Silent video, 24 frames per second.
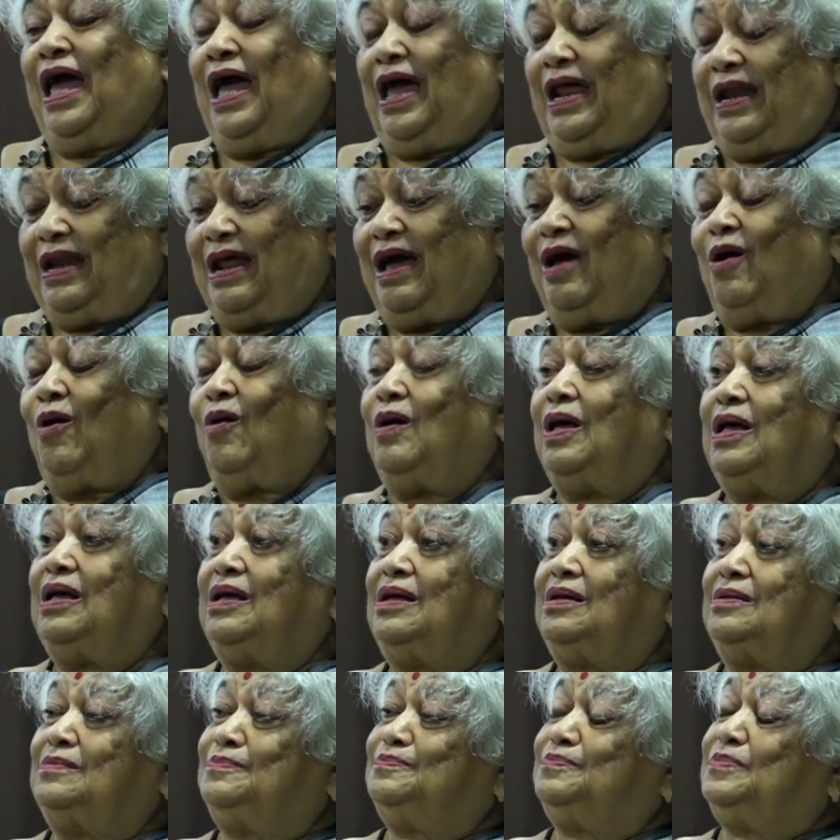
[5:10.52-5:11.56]

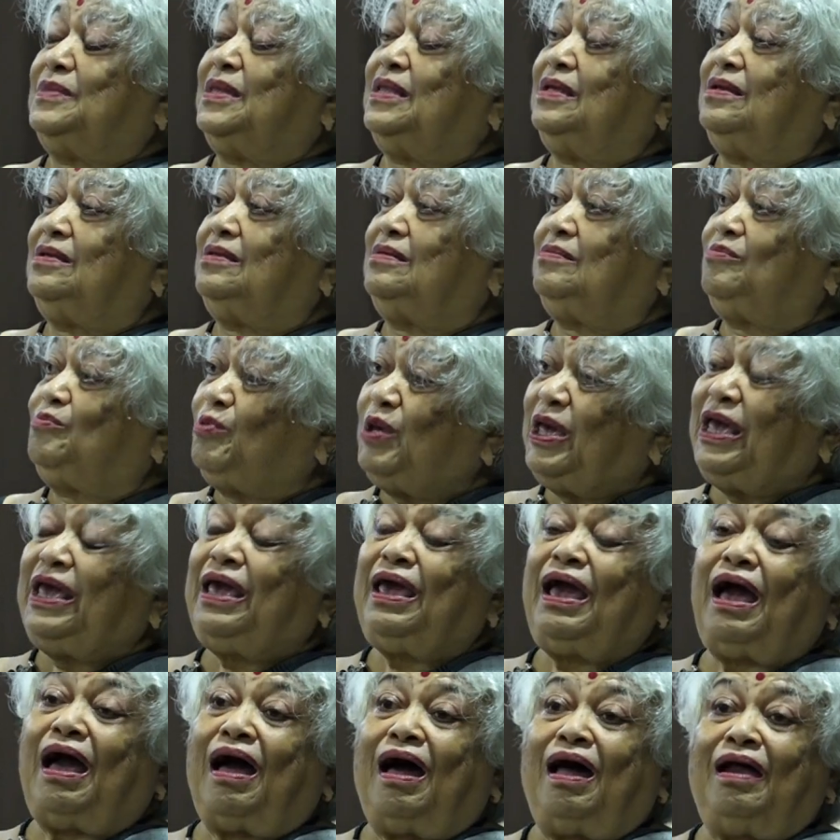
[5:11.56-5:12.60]
Now,
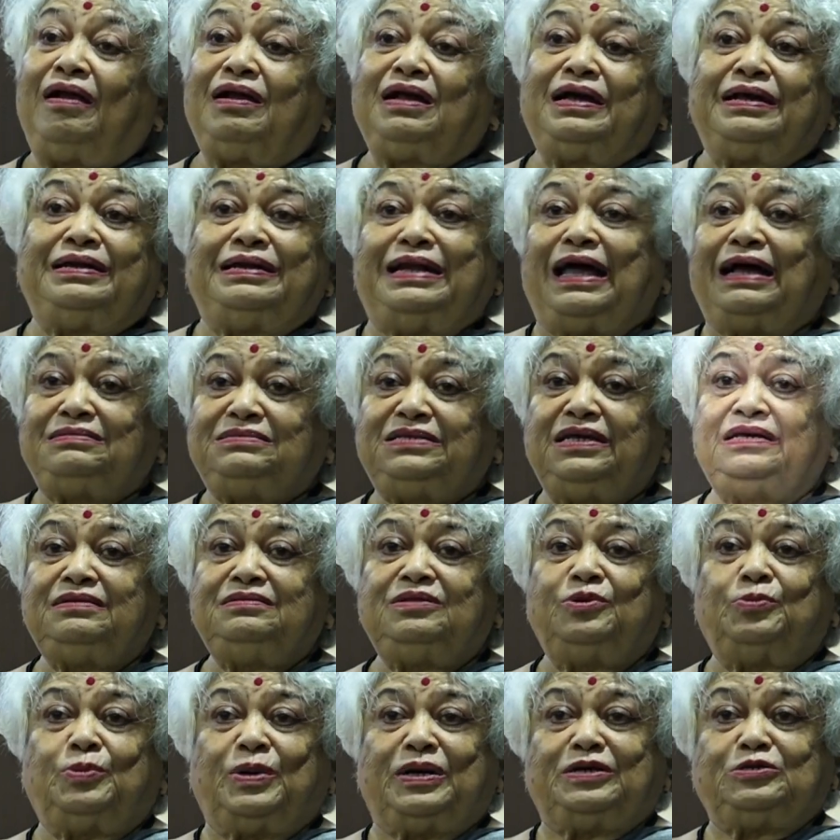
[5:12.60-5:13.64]
we are conducting
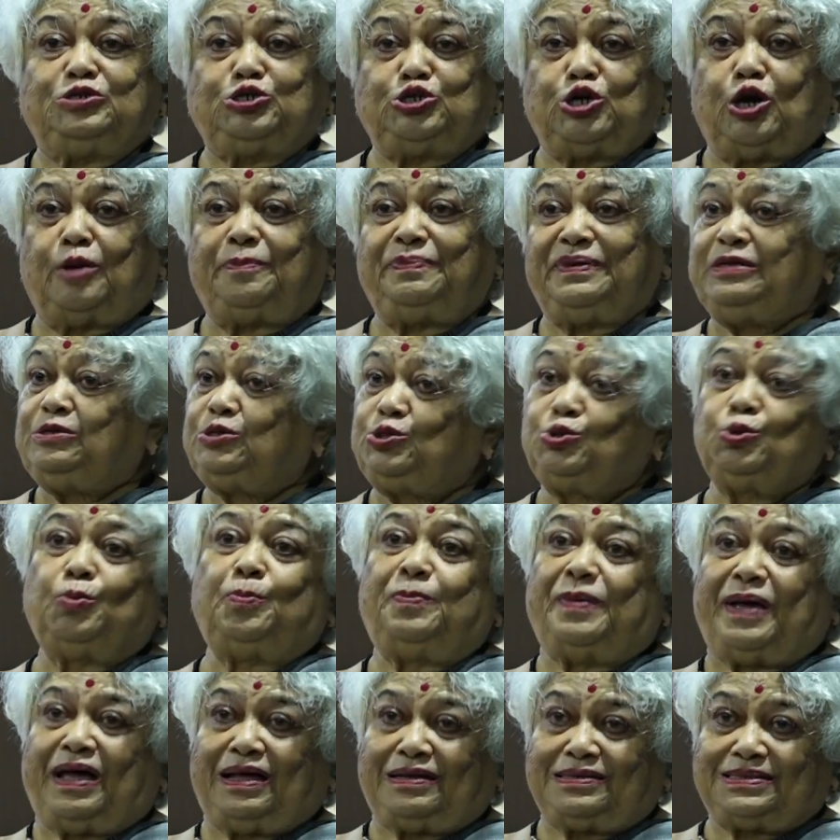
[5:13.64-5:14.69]
the workshop in 2
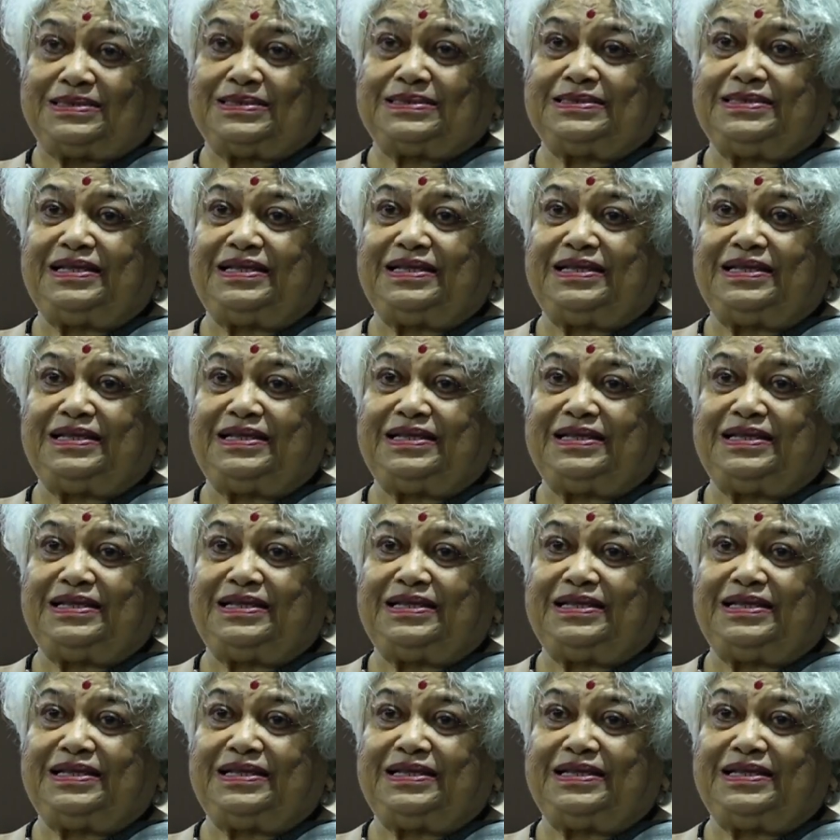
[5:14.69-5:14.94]
parts.